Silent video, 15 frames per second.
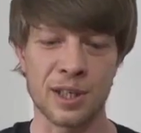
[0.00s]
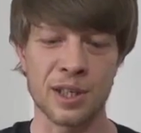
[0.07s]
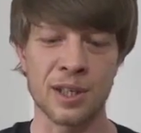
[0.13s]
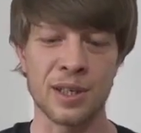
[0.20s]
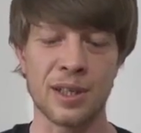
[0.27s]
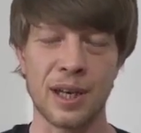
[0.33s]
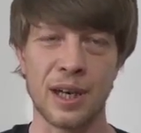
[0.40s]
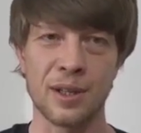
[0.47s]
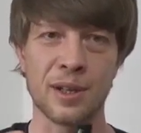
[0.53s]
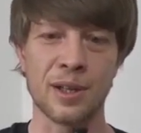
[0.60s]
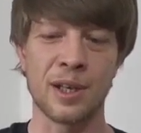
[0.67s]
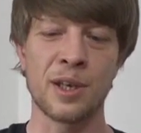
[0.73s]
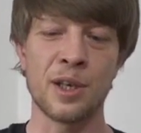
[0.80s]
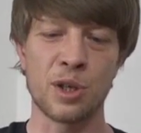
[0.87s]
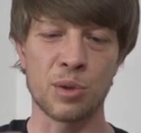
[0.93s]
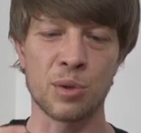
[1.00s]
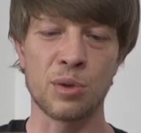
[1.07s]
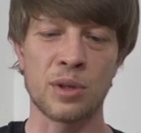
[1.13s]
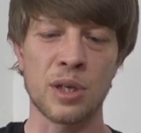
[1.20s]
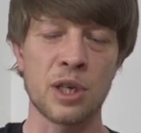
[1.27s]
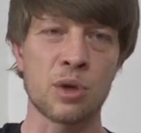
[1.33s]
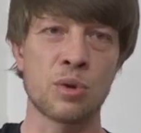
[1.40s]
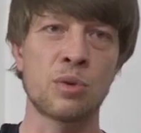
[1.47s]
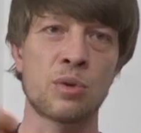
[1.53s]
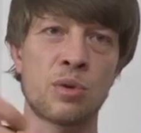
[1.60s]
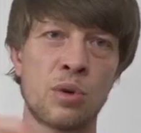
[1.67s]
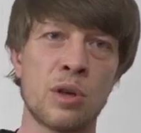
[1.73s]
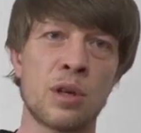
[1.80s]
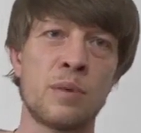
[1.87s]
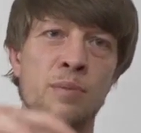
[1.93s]
It was inconvenient to use
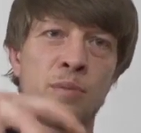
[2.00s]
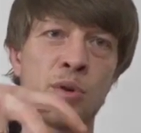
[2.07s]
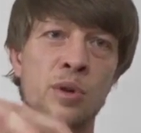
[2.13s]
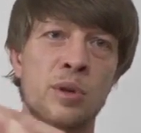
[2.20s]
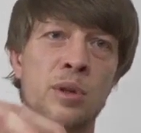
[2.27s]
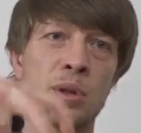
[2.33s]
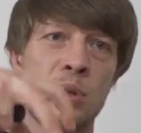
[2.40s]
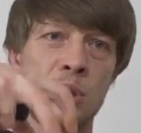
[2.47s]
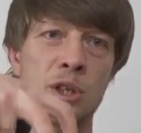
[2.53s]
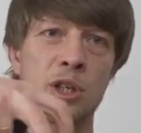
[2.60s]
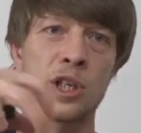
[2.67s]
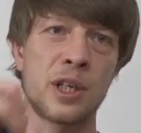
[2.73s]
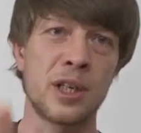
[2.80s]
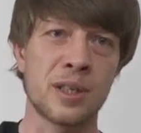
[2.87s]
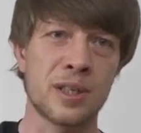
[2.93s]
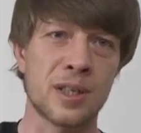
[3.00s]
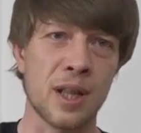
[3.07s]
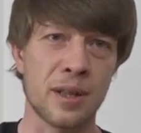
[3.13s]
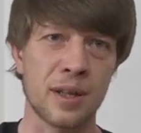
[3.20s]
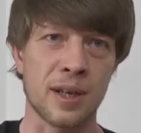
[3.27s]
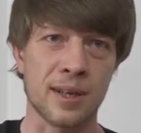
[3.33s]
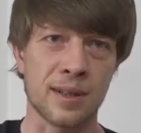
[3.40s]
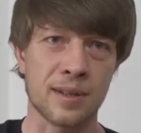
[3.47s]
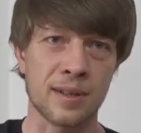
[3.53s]
only one holder and waited to